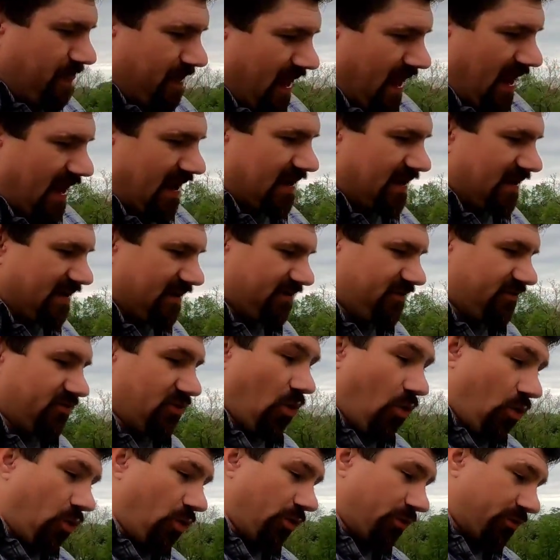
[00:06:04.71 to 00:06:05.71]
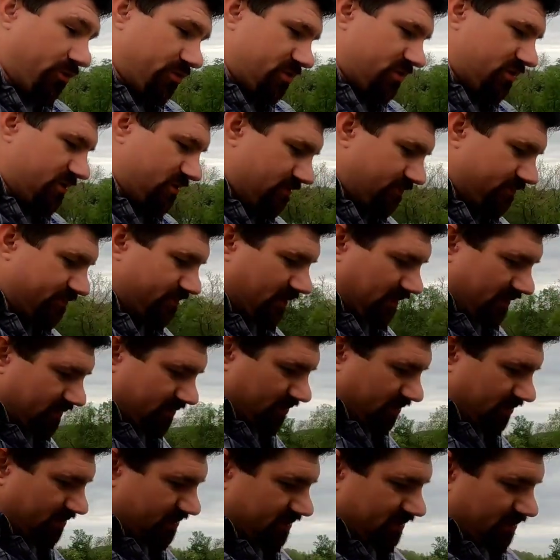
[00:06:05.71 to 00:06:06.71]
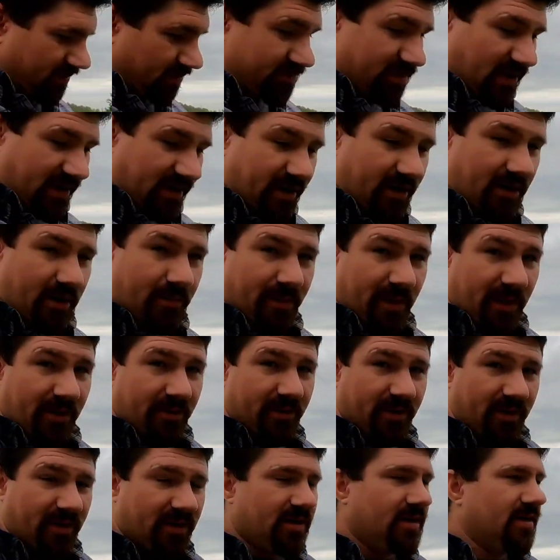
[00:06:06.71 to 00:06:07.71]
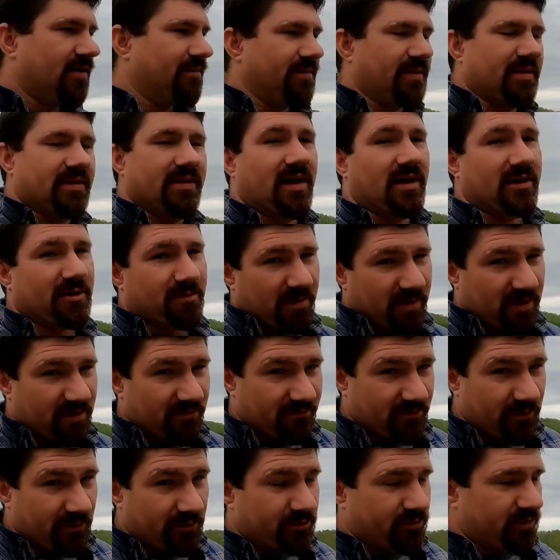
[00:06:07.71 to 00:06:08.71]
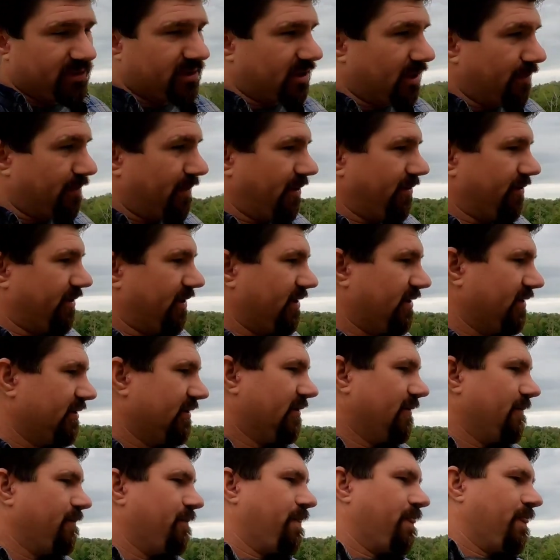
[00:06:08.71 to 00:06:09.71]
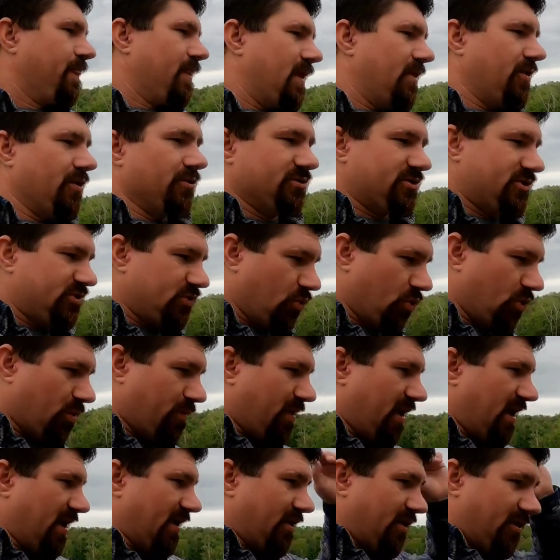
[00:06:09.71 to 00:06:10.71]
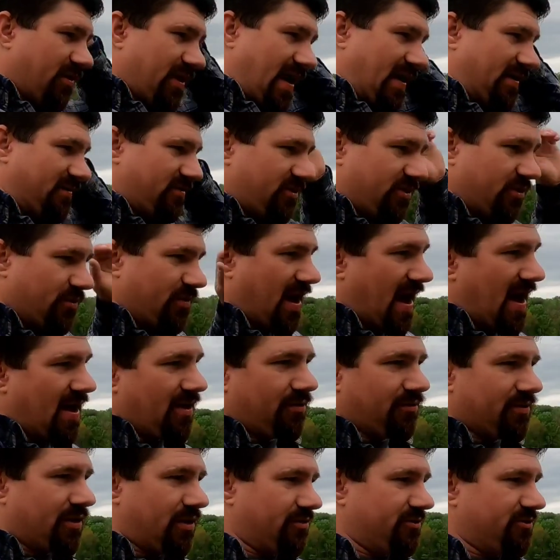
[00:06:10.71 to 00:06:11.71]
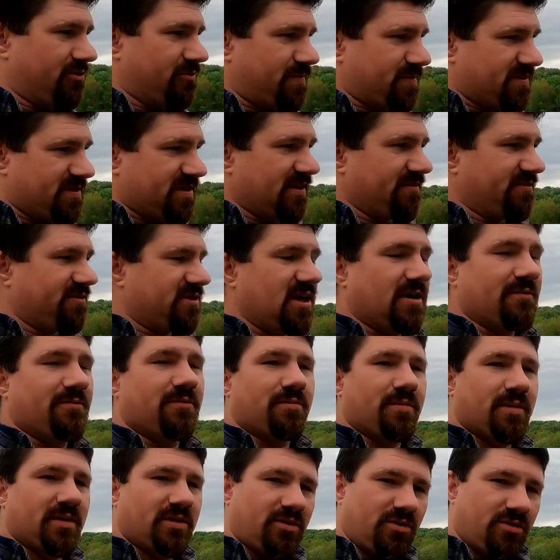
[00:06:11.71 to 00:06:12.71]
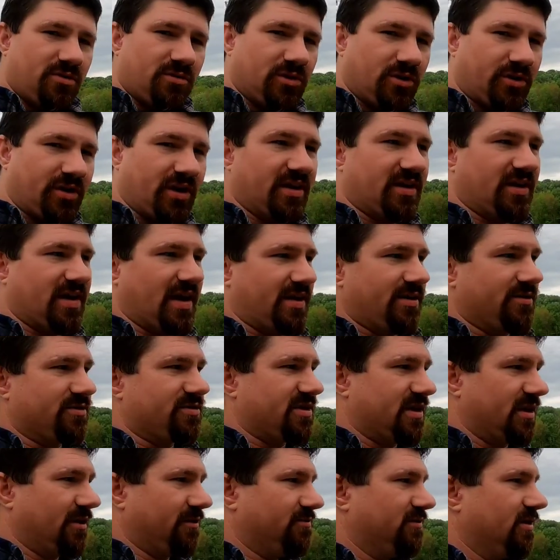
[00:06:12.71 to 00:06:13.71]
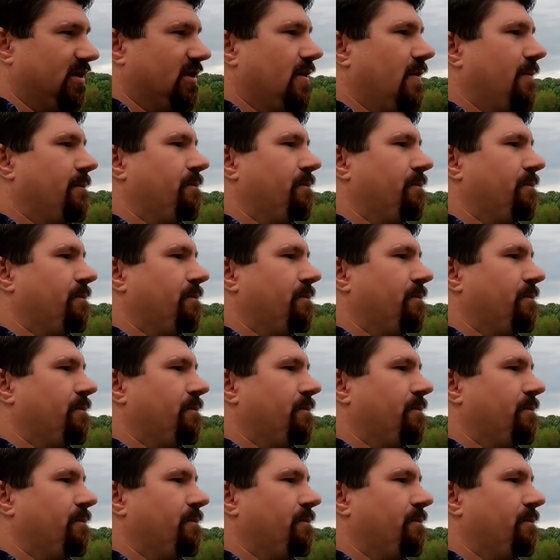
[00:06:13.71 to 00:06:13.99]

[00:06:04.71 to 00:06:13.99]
And it's orange, so it looks like a Kubota, but not to be confused with a Kubota. There's a story behind all that too, and I don't know the specifics of it, but you can look into that yourself.